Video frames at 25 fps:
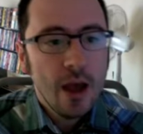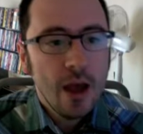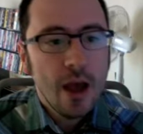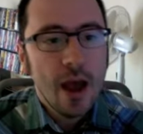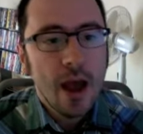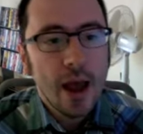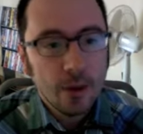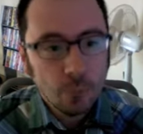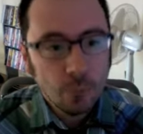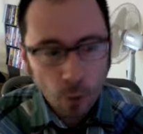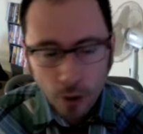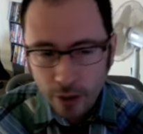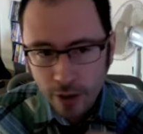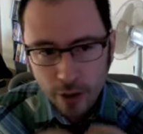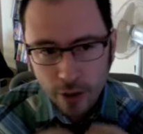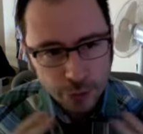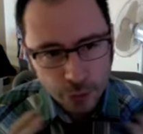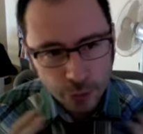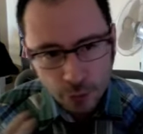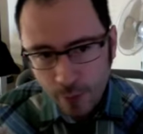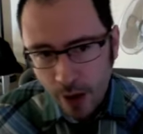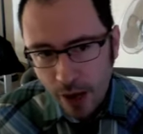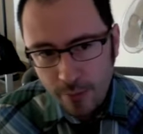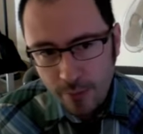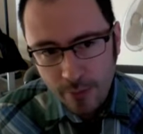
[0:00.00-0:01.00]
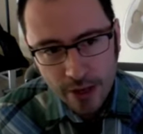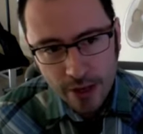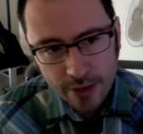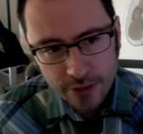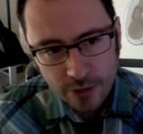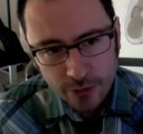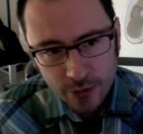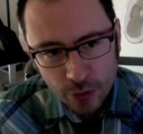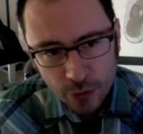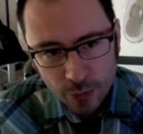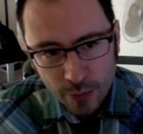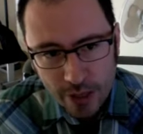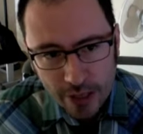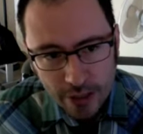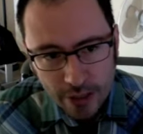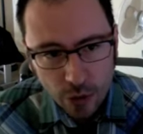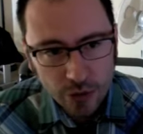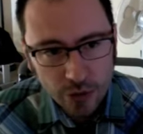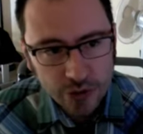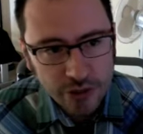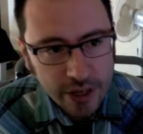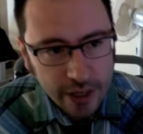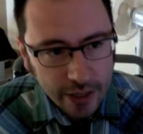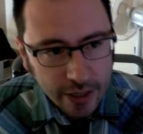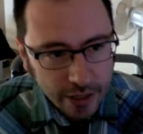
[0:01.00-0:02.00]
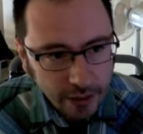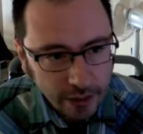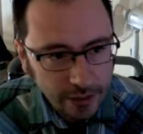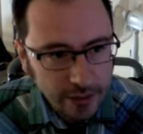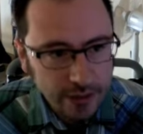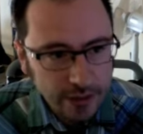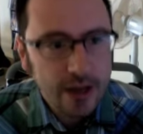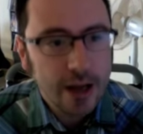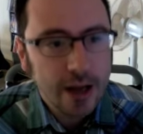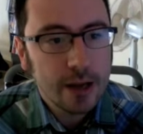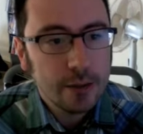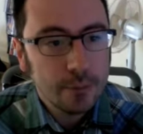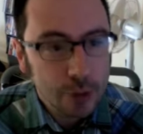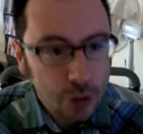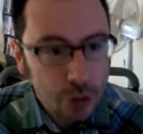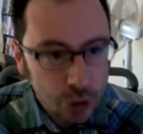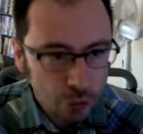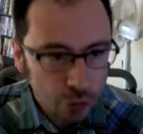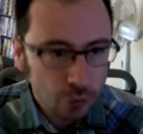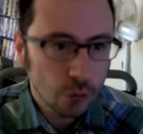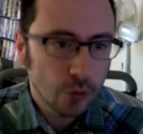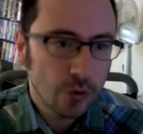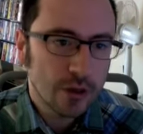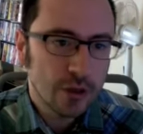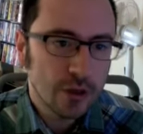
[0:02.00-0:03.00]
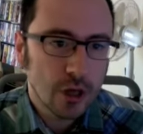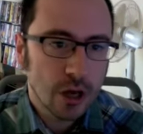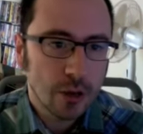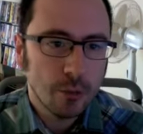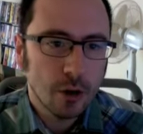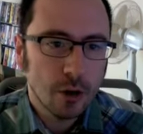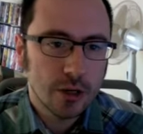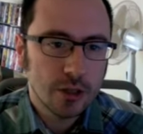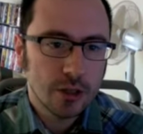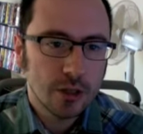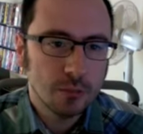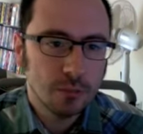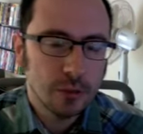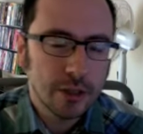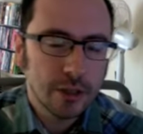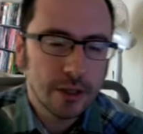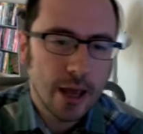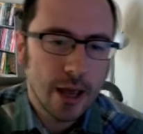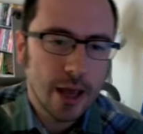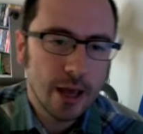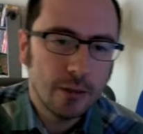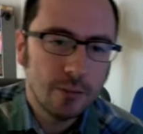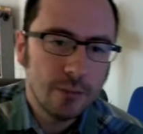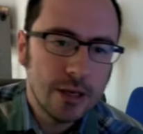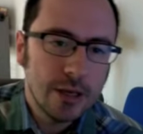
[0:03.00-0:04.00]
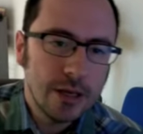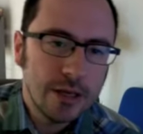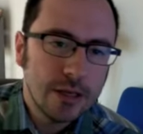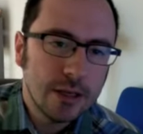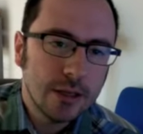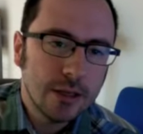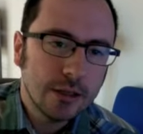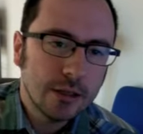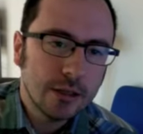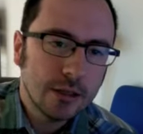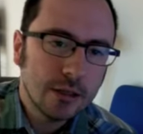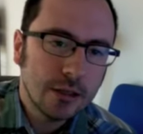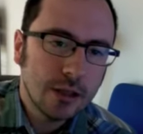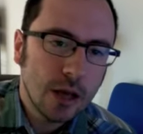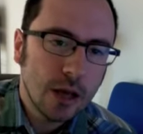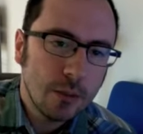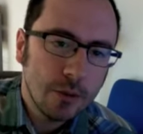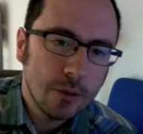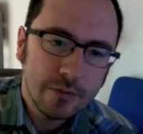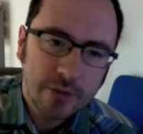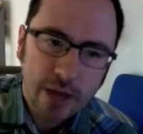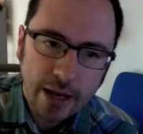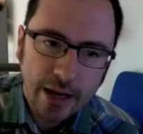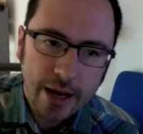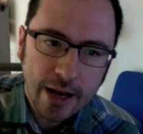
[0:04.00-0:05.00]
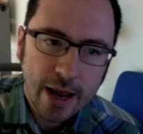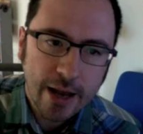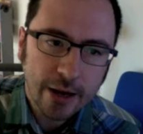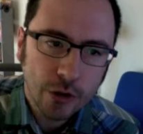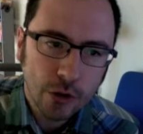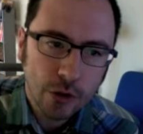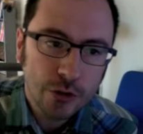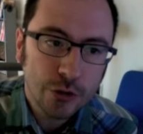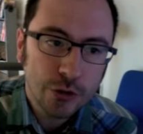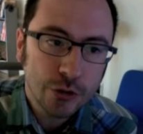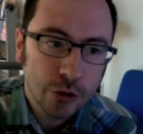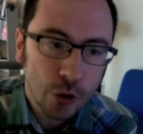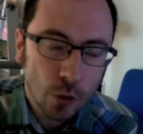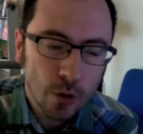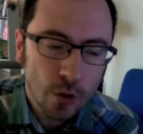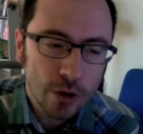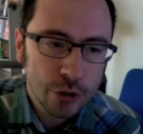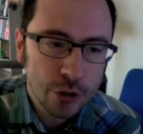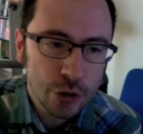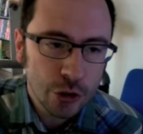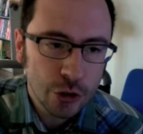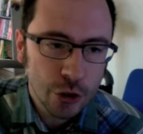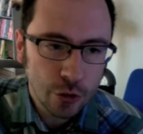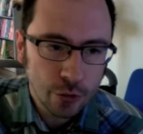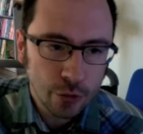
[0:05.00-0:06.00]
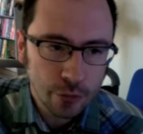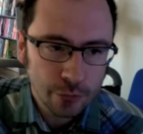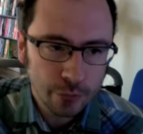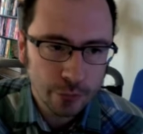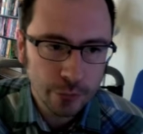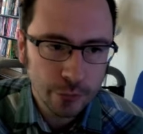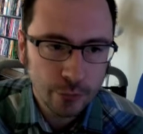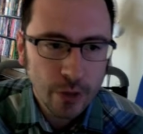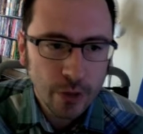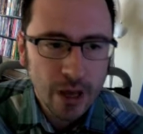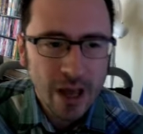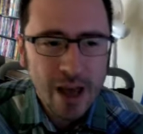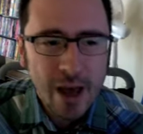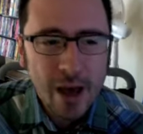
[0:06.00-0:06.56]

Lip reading: And while I'll do my best to be as articulate and mature as I possibly can be, some of that anger is going to show through,